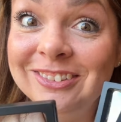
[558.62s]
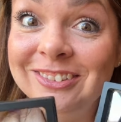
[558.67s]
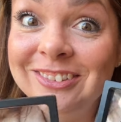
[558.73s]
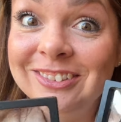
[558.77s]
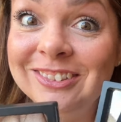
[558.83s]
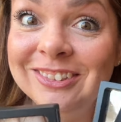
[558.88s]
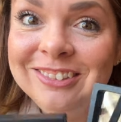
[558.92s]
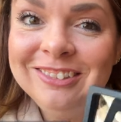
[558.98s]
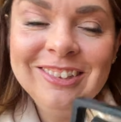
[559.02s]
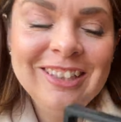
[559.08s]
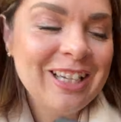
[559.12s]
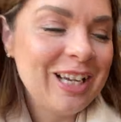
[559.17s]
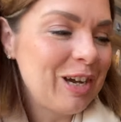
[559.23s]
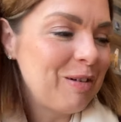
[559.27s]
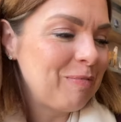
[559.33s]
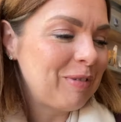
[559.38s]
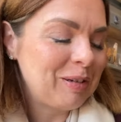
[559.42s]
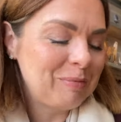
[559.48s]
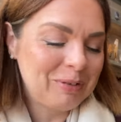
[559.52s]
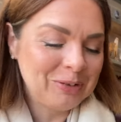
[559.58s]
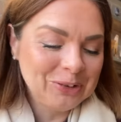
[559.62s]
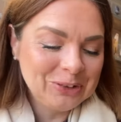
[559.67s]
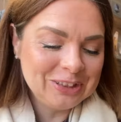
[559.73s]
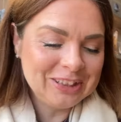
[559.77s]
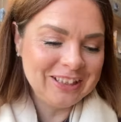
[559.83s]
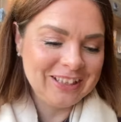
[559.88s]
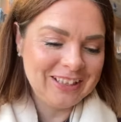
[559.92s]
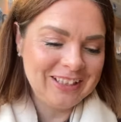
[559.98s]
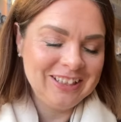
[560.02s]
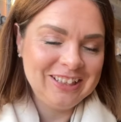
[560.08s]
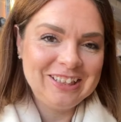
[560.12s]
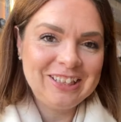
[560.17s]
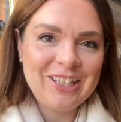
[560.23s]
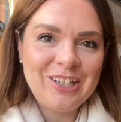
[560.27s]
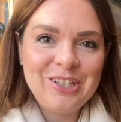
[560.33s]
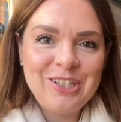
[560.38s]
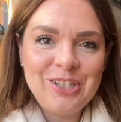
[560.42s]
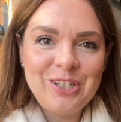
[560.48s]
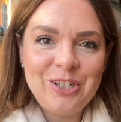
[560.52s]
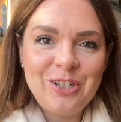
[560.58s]
But I'm also going to show
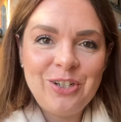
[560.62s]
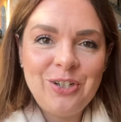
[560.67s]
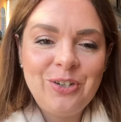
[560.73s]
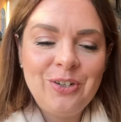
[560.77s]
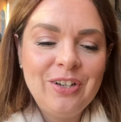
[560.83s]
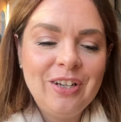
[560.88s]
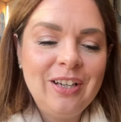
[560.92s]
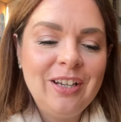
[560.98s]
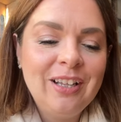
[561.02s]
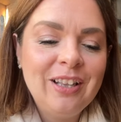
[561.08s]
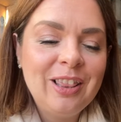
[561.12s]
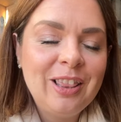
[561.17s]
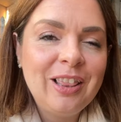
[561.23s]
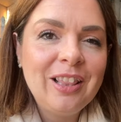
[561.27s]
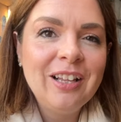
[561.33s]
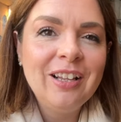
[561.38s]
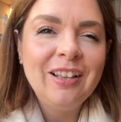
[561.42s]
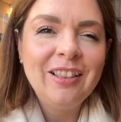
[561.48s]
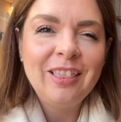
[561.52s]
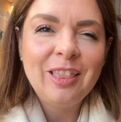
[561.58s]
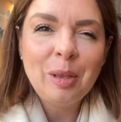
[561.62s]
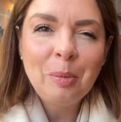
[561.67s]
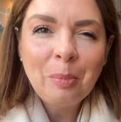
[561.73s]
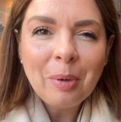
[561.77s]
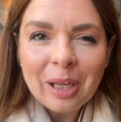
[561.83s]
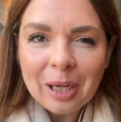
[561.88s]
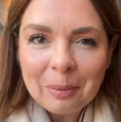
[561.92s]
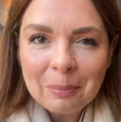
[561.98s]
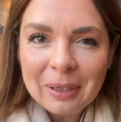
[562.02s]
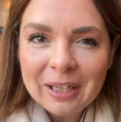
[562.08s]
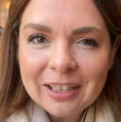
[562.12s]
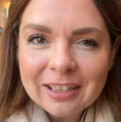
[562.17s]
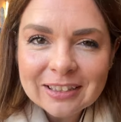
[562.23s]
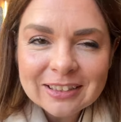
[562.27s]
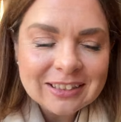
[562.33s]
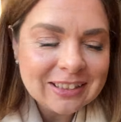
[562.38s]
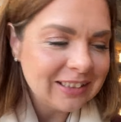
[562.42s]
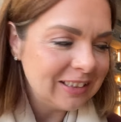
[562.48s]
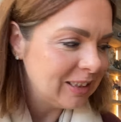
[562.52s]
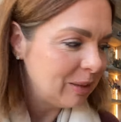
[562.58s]
you the big pieces.